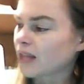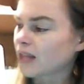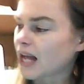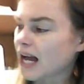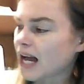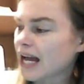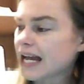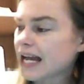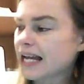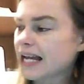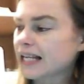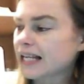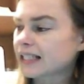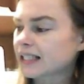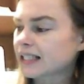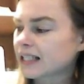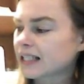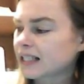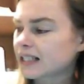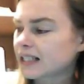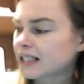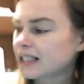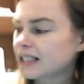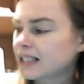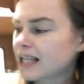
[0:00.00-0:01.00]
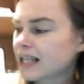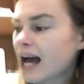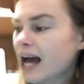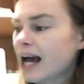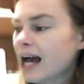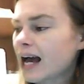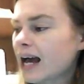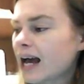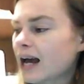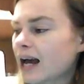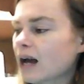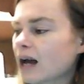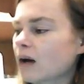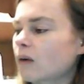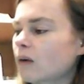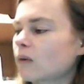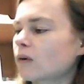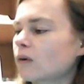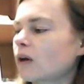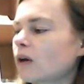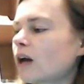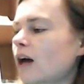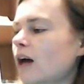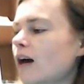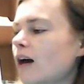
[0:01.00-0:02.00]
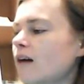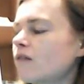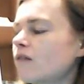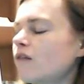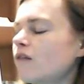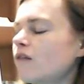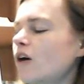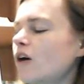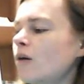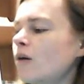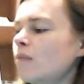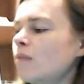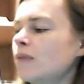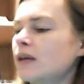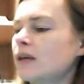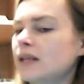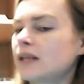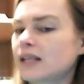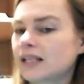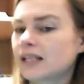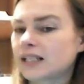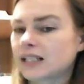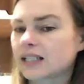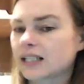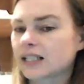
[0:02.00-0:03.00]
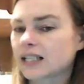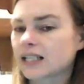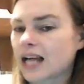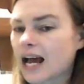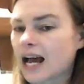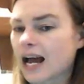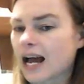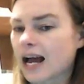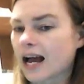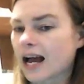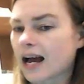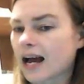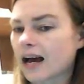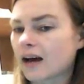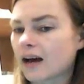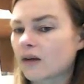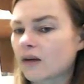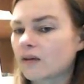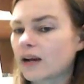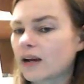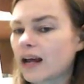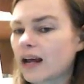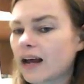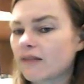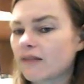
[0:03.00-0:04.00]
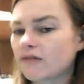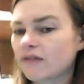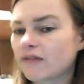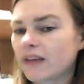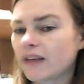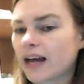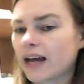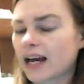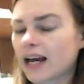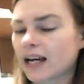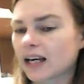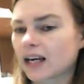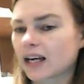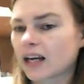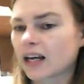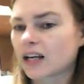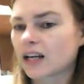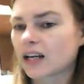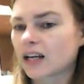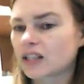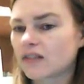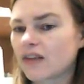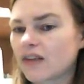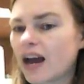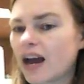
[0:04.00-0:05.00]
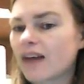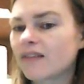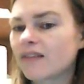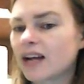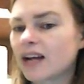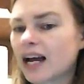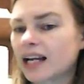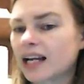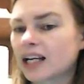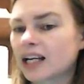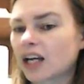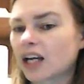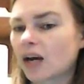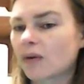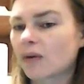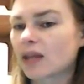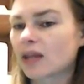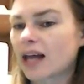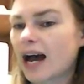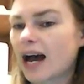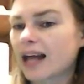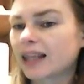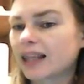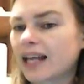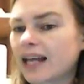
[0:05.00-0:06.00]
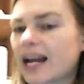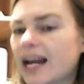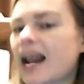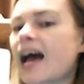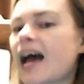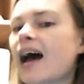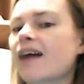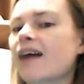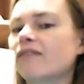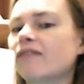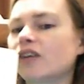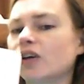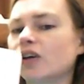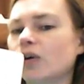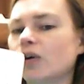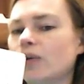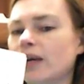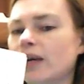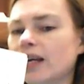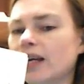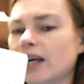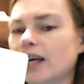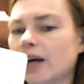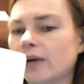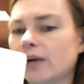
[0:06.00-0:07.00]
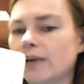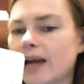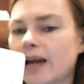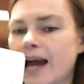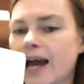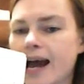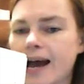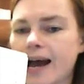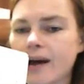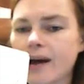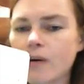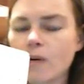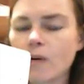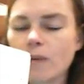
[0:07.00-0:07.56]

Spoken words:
That is down, curve up, down, and flick. So if you haven't had a go at that, then have a quick go now.